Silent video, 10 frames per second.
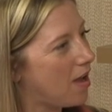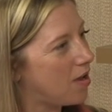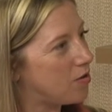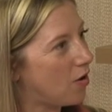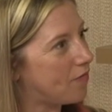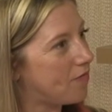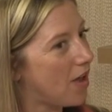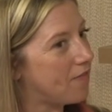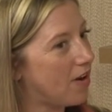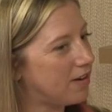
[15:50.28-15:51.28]
not
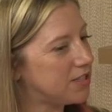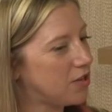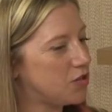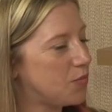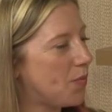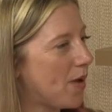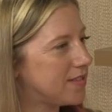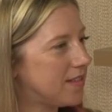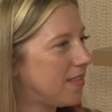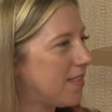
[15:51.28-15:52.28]
a very sociable
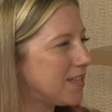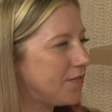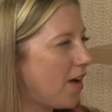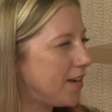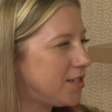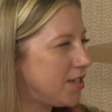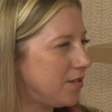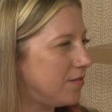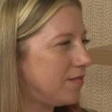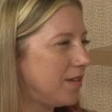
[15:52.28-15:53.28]
person, then that's fine
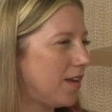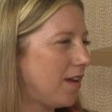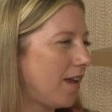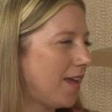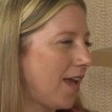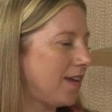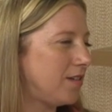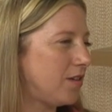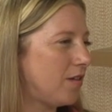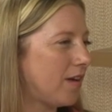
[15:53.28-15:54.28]
too again,
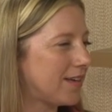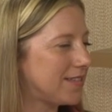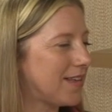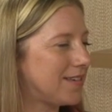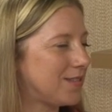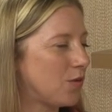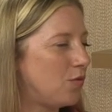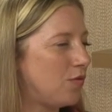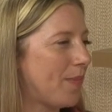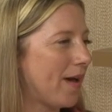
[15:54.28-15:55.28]
you know, like I said, it's
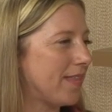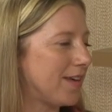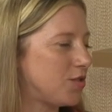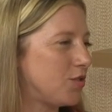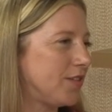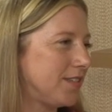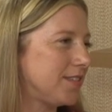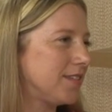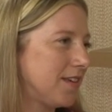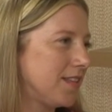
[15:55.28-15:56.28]
all about that
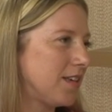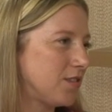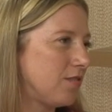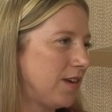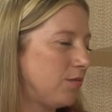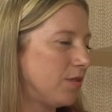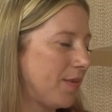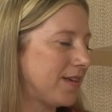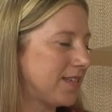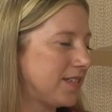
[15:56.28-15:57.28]
choice. That's really what
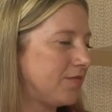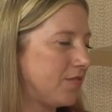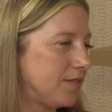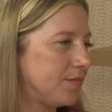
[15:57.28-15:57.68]
makes it different.